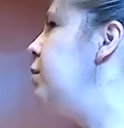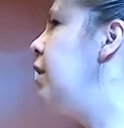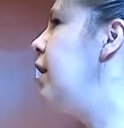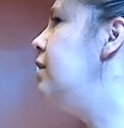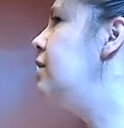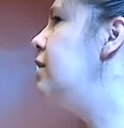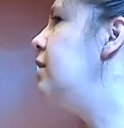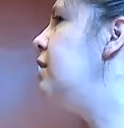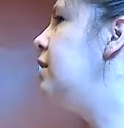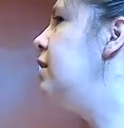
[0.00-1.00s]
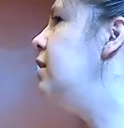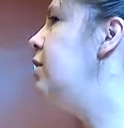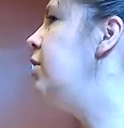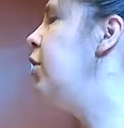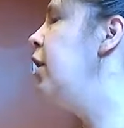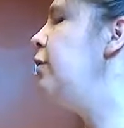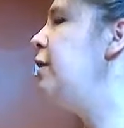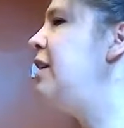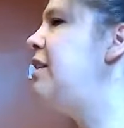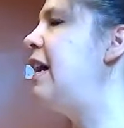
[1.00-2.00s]
you guys. Good.
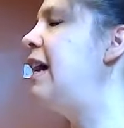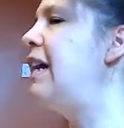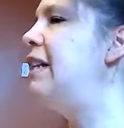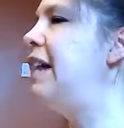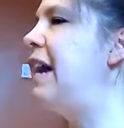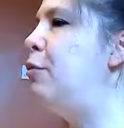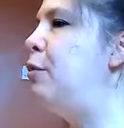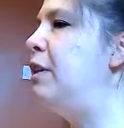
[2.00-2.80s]
Release that hand down.